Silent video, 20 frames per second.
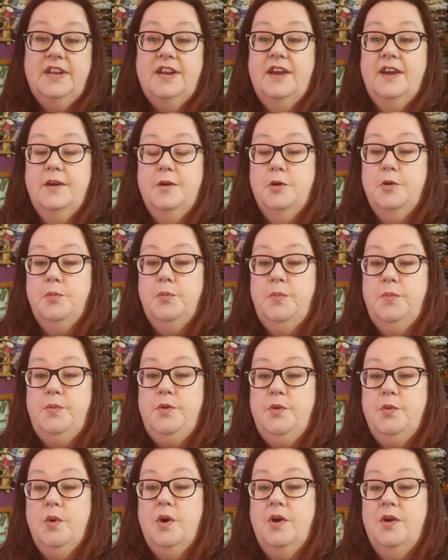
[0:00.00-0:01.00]
and I hope
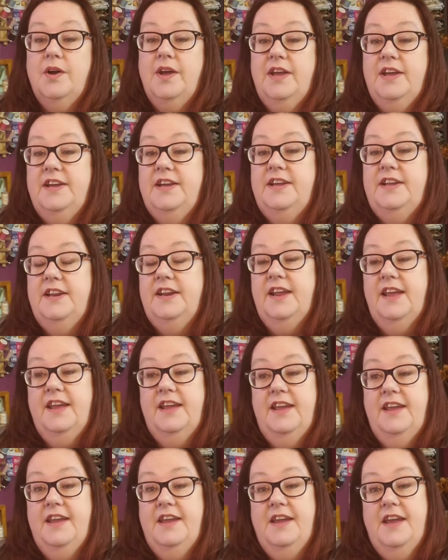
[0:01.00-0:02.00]
you all had
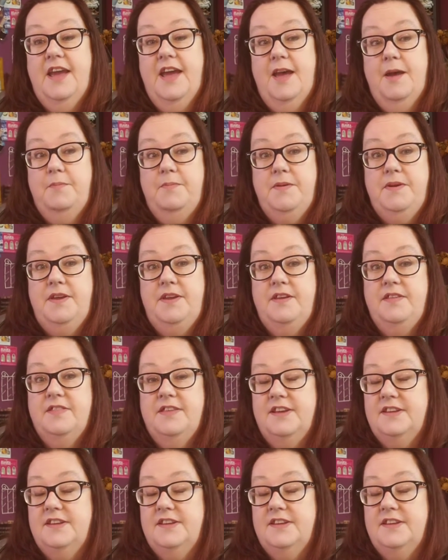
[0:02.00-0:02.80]
a happy